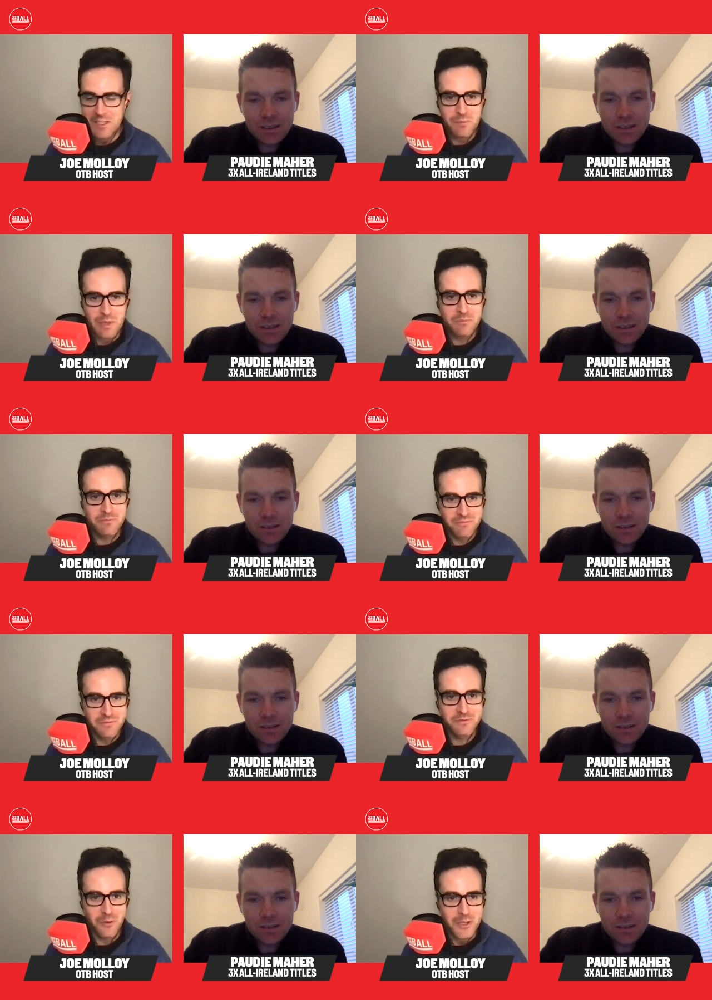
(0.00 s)
Speaker 1: is a big
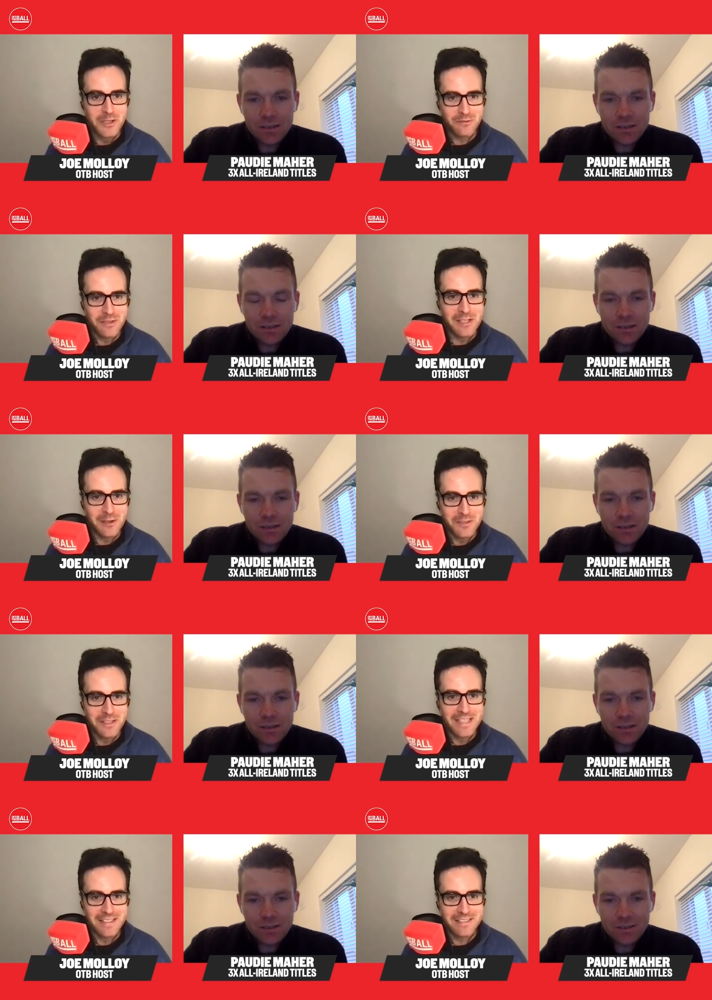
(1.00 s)
void to fill
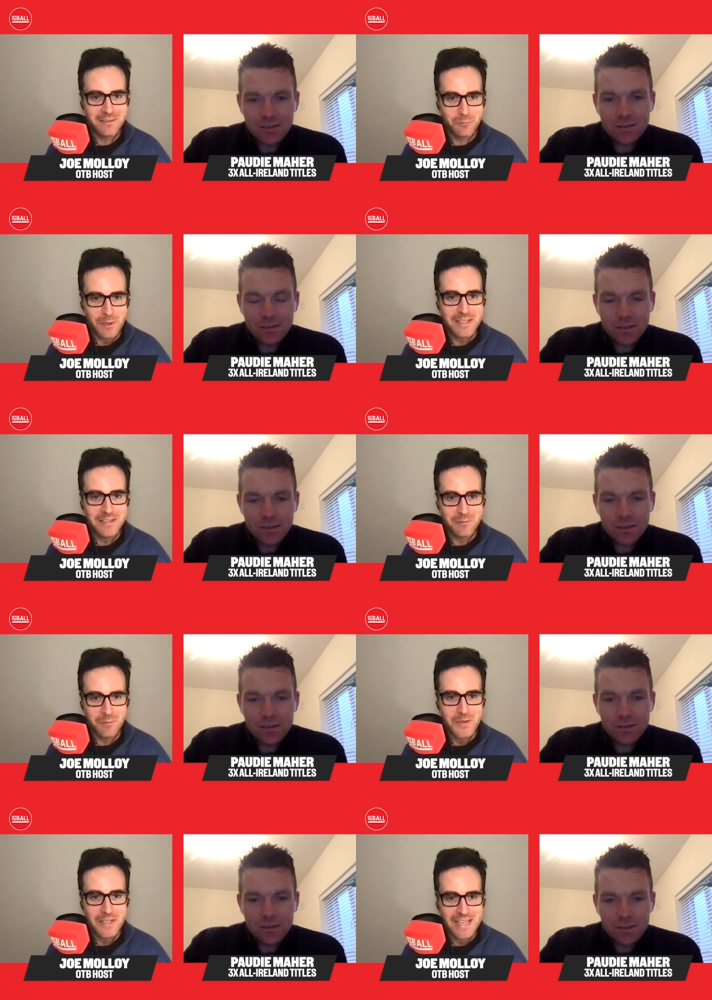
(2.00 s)
over the next weeks
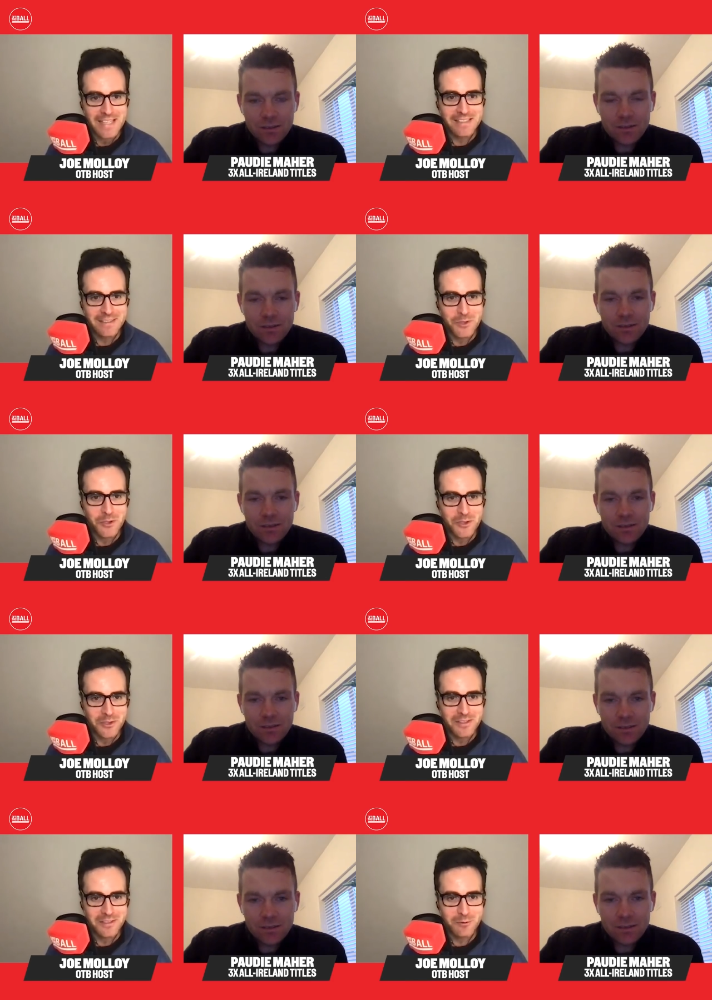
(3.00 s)
and months ahead. I'm sure
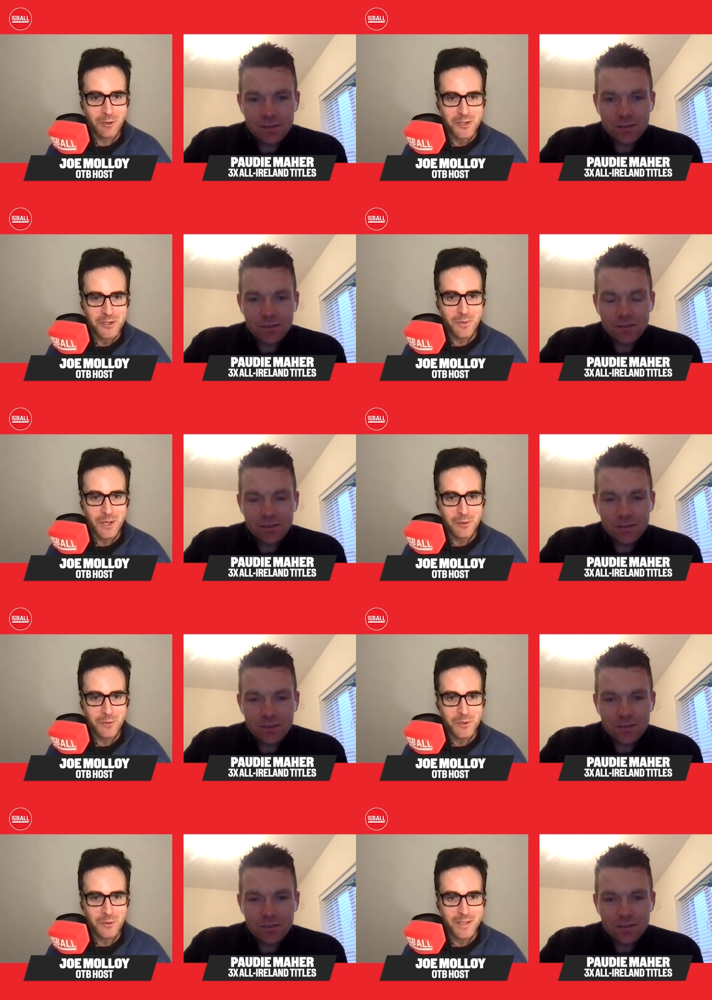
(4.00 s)
you're that's crossed your
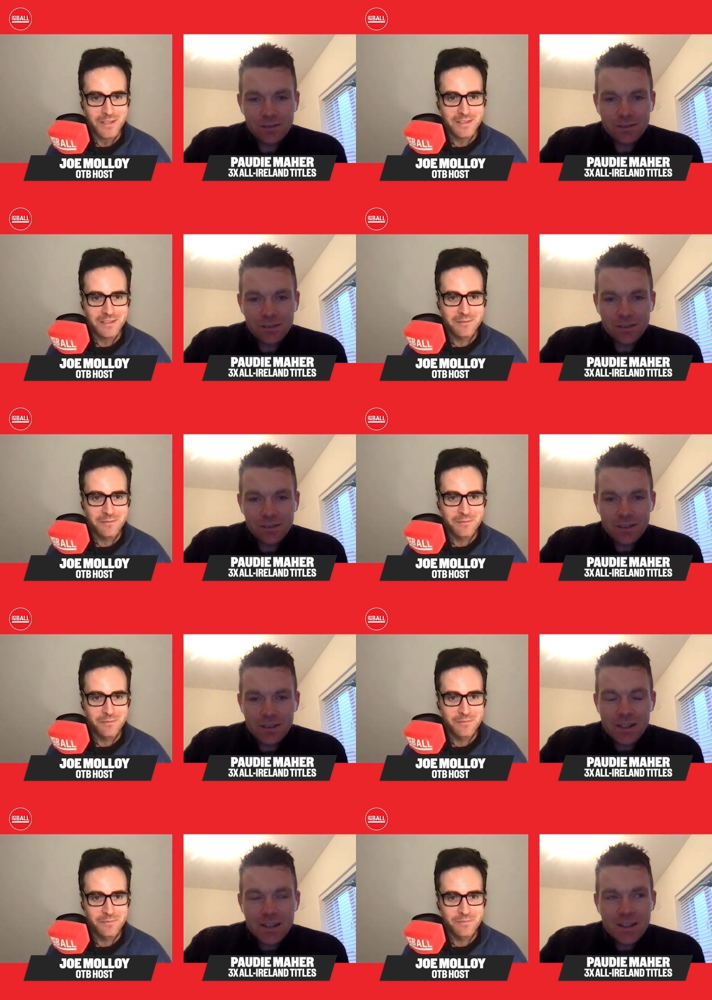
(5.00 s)
mind once or twice.
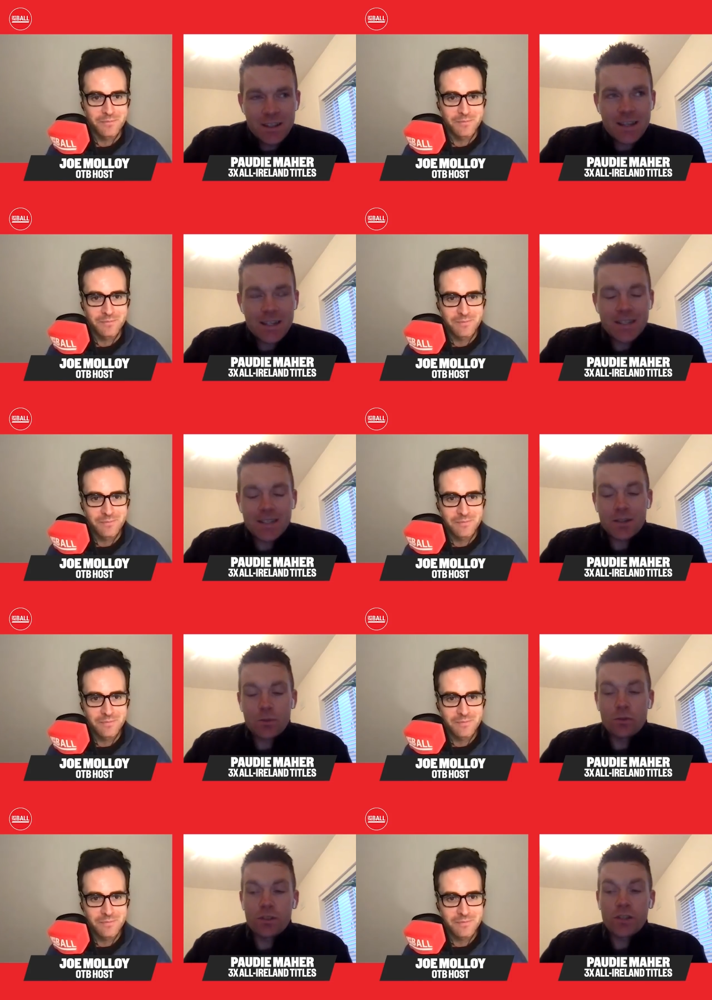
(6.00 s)
Speaker 2: Yeah, it is. I
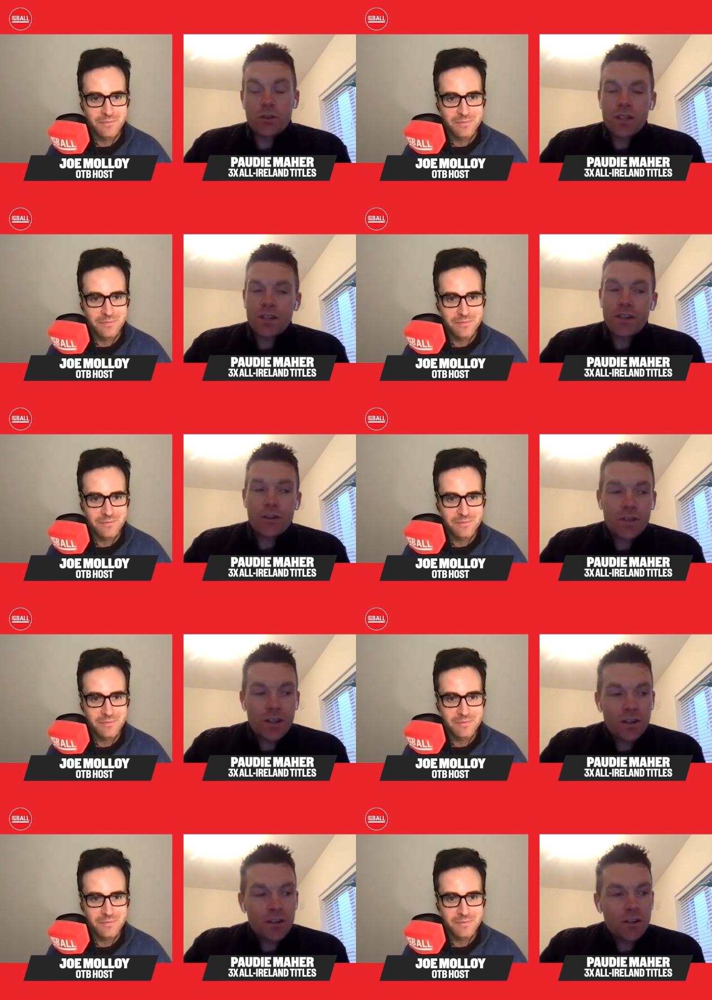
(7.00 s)
suppose as you said there, you
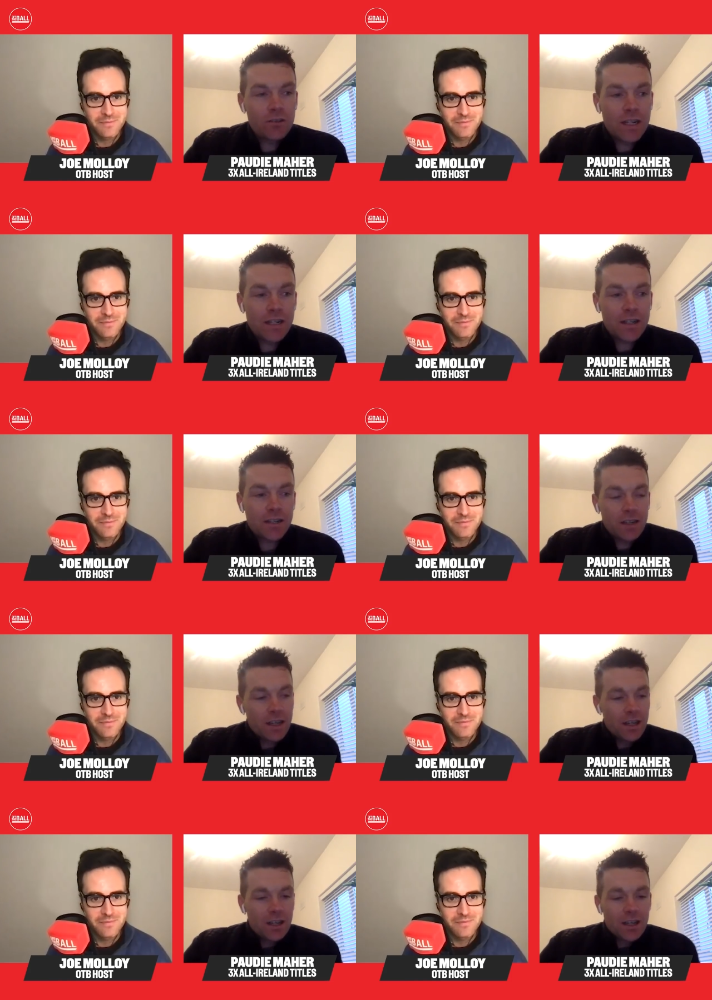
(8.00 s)
said it all really that
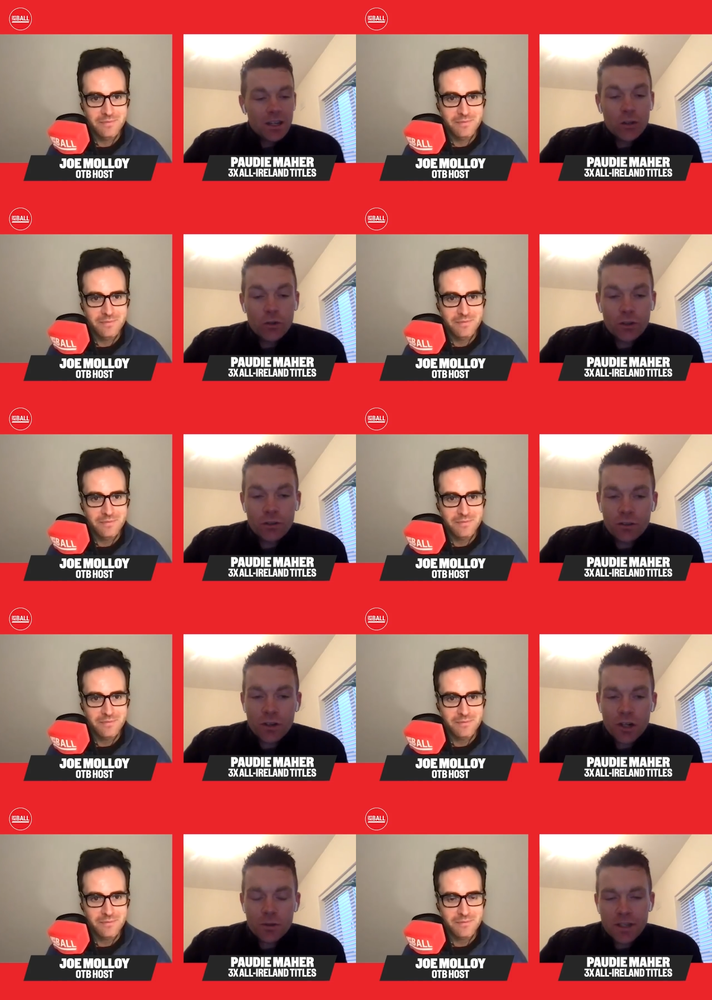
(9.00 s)
you know you're
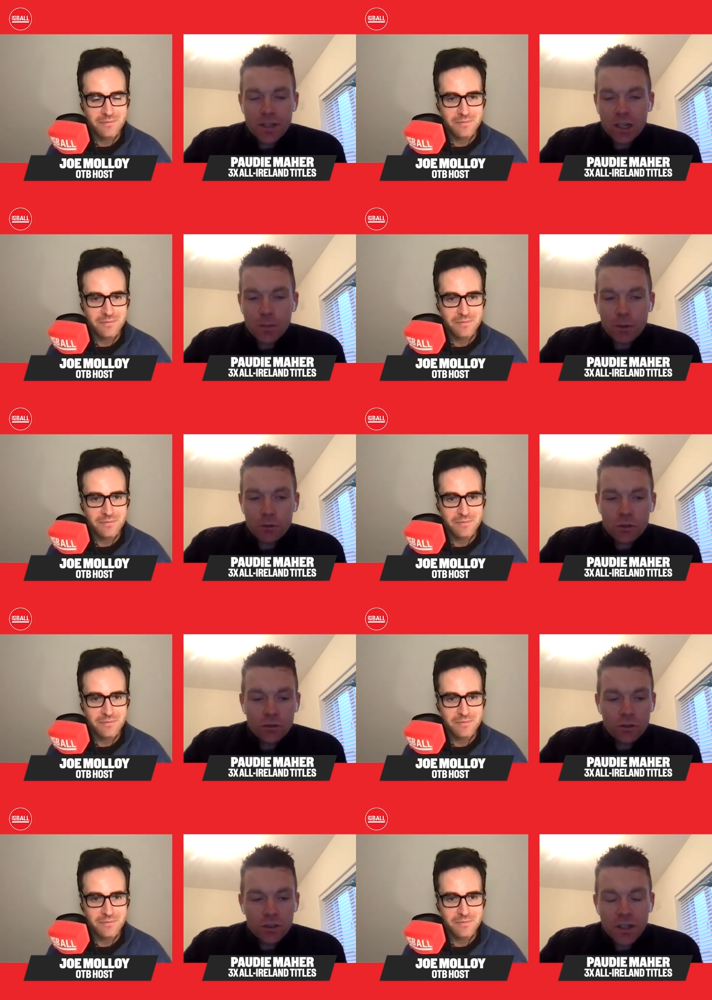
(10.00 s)
you're always thinking about you
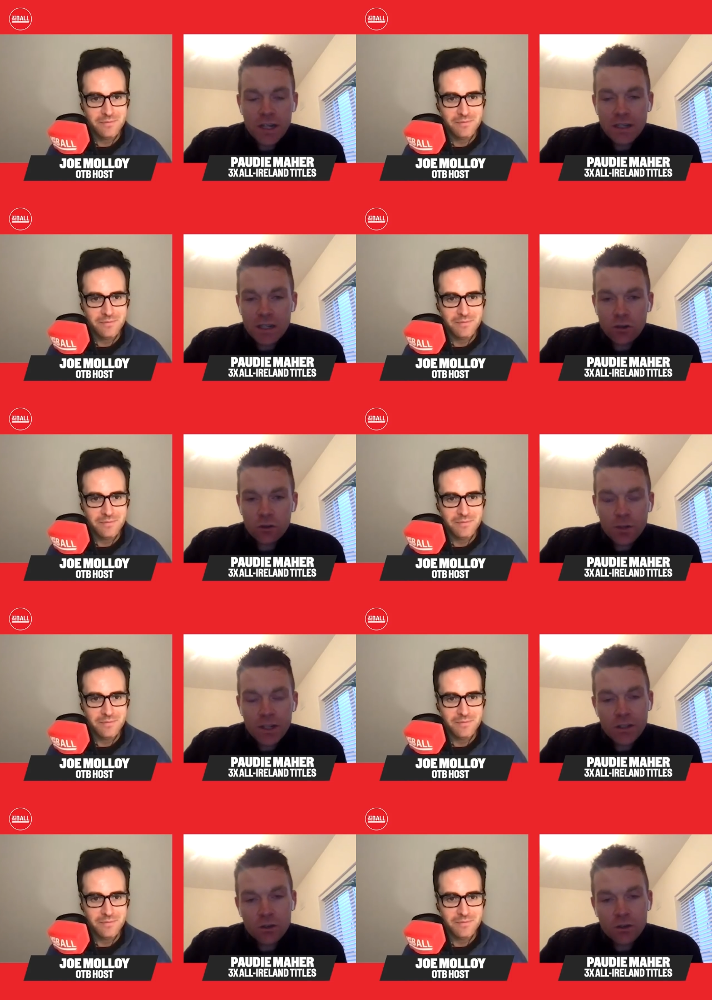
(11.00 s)
know tonight now the boys are